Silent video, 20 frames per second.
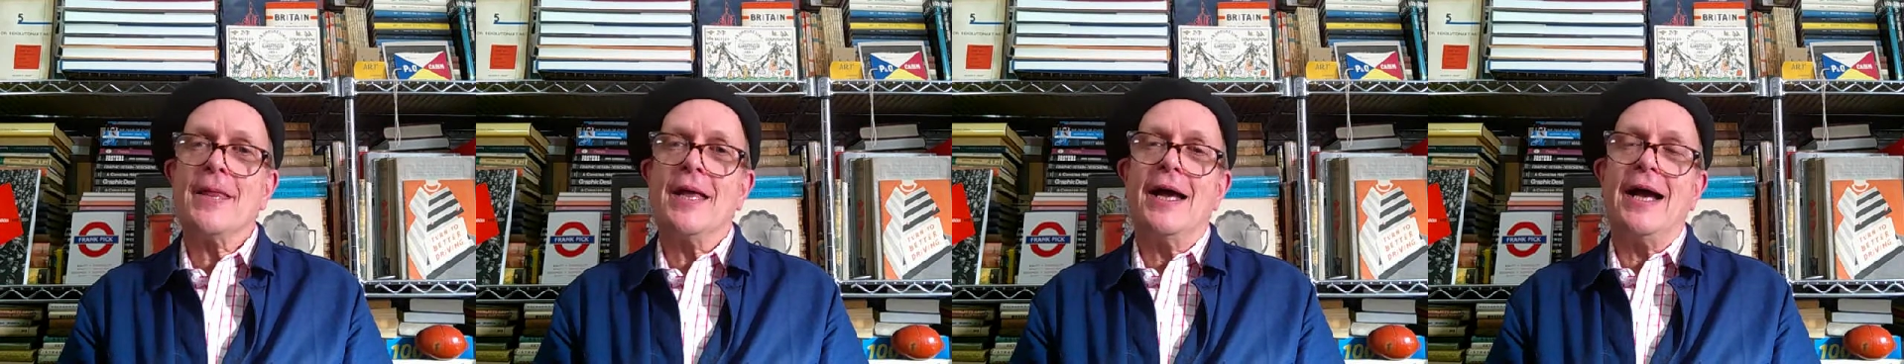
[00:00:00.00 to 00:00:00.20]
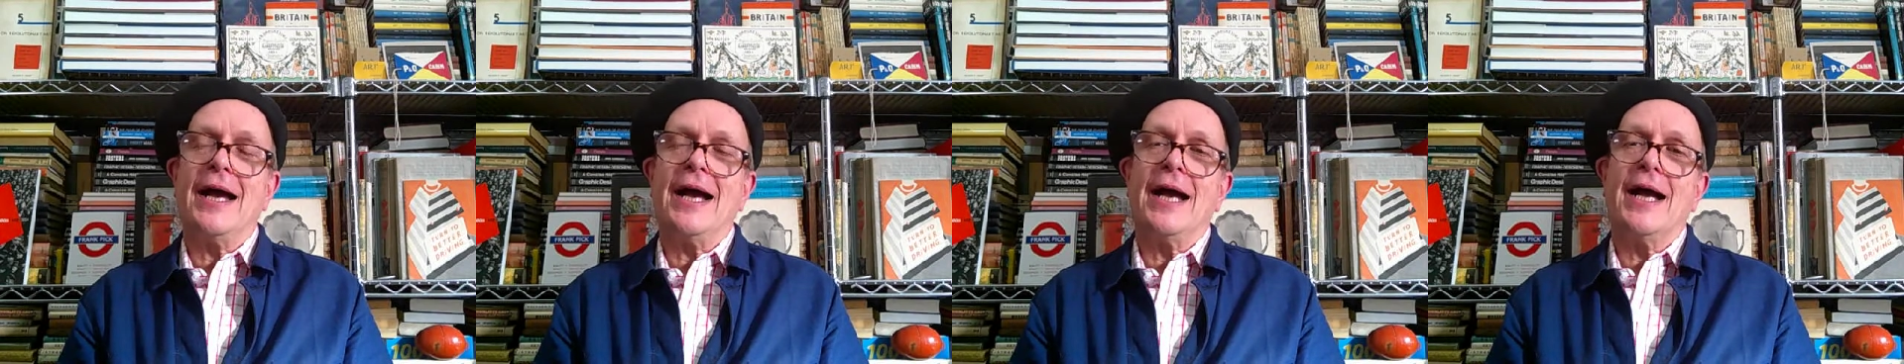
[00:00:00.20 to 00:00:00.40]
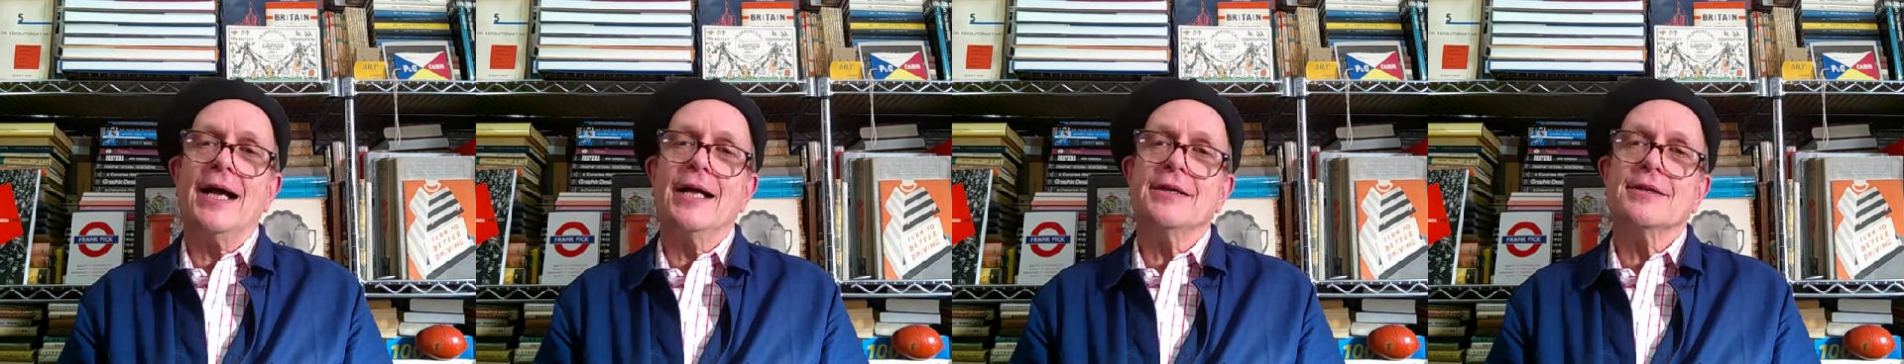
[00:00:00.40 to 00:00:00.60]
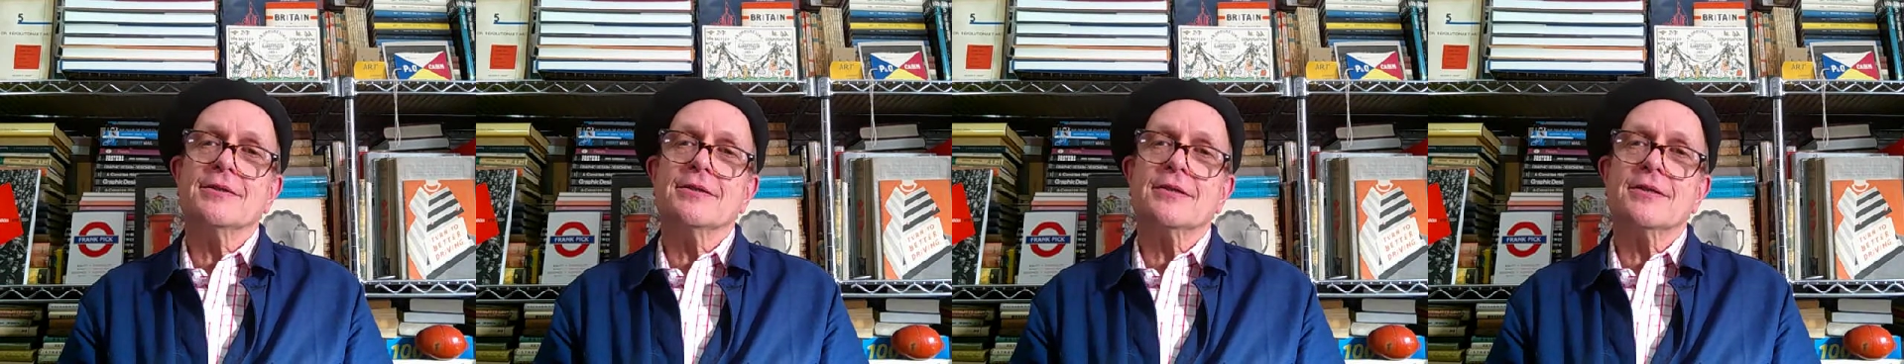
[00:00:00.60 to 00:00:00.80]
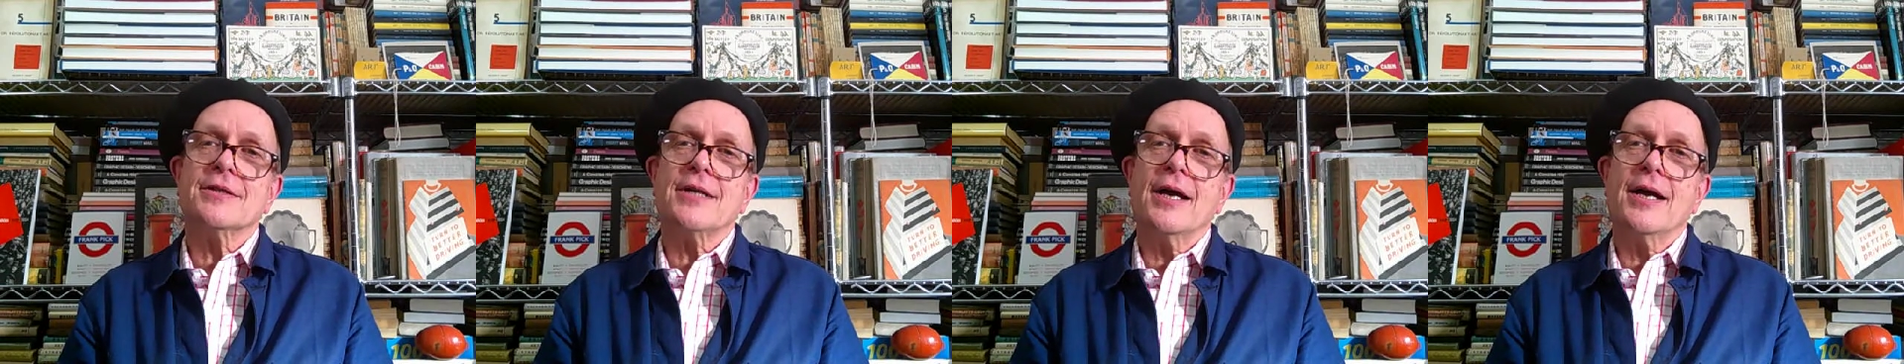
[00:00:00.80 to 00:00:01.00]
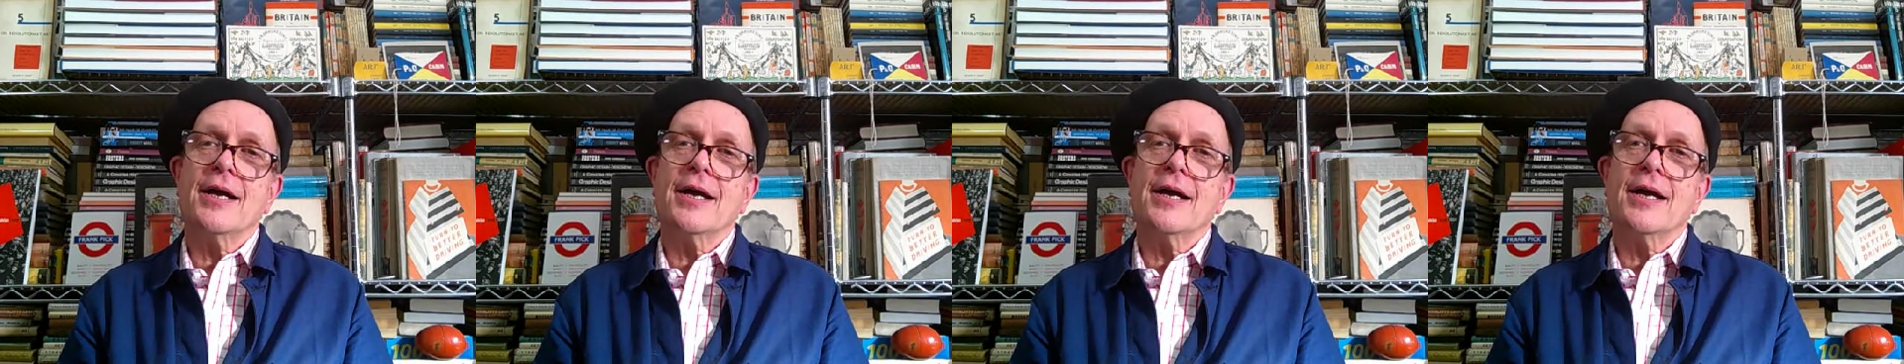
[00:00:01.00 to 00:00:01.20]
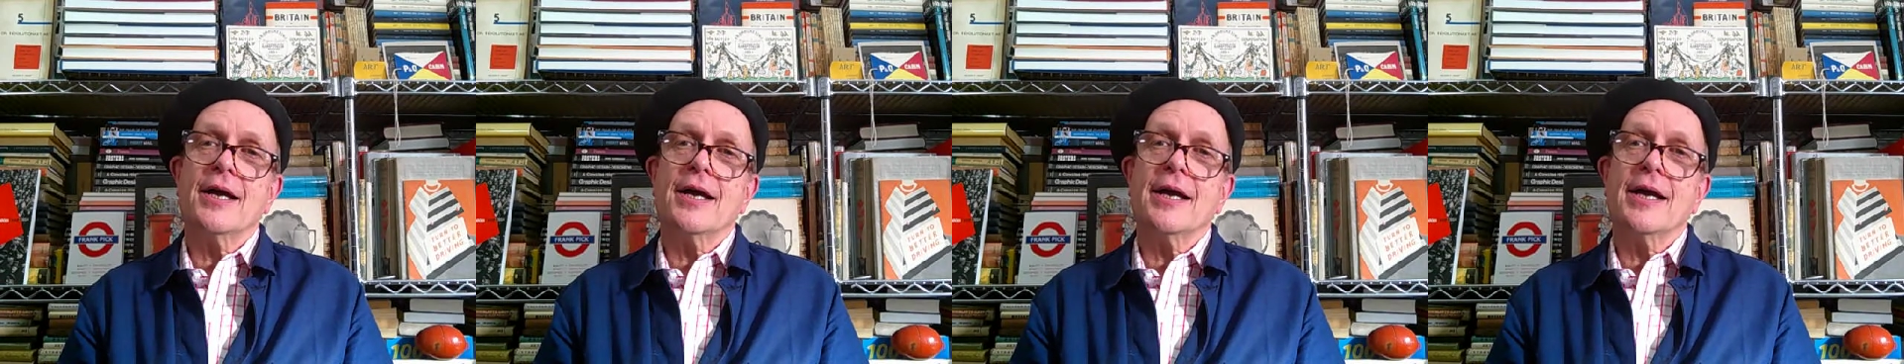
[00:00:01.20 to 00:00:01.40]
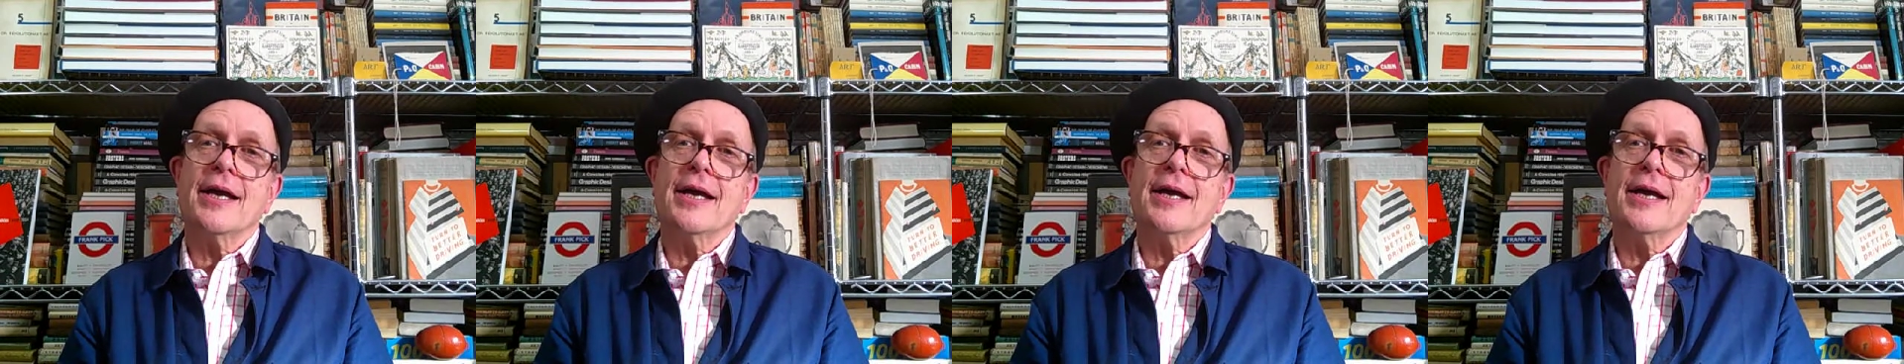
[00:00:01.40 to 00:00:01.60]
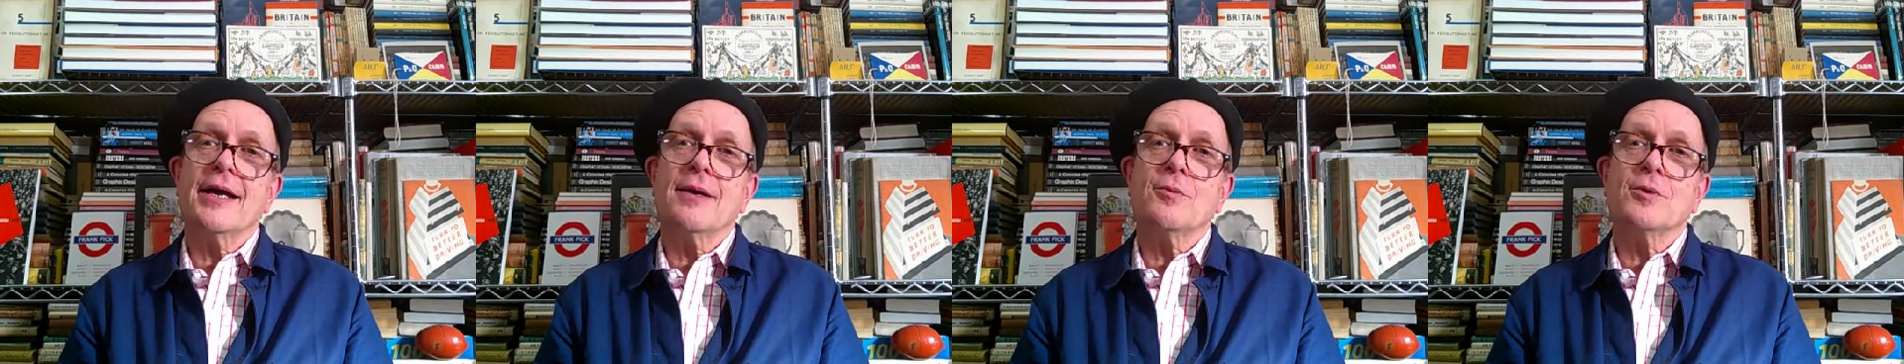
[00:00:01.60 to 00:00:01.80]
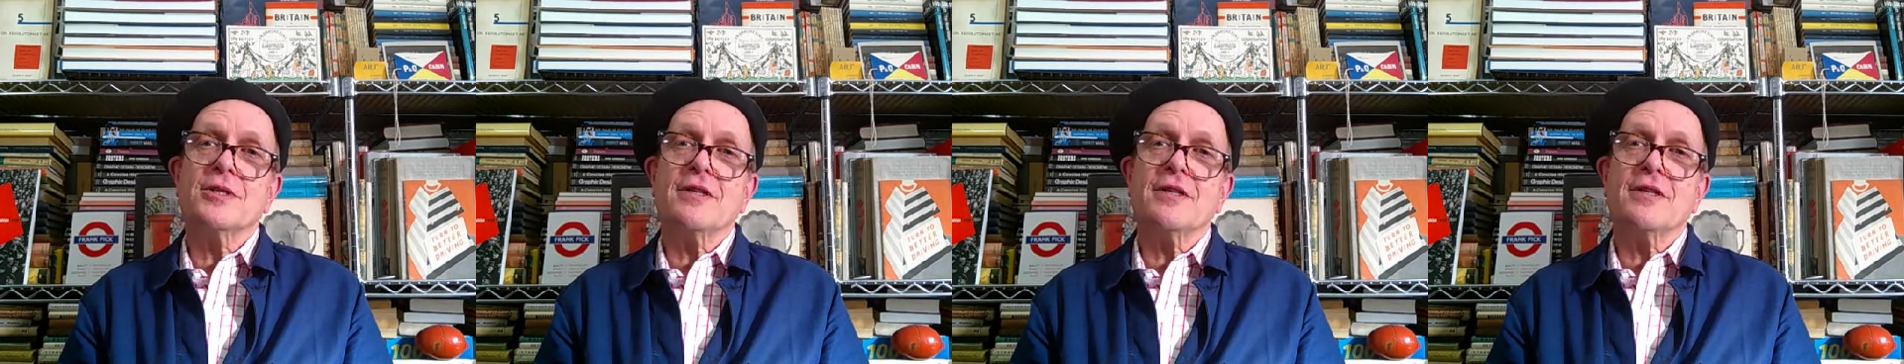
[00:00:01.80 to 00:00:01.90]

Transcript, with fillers: And uh, it was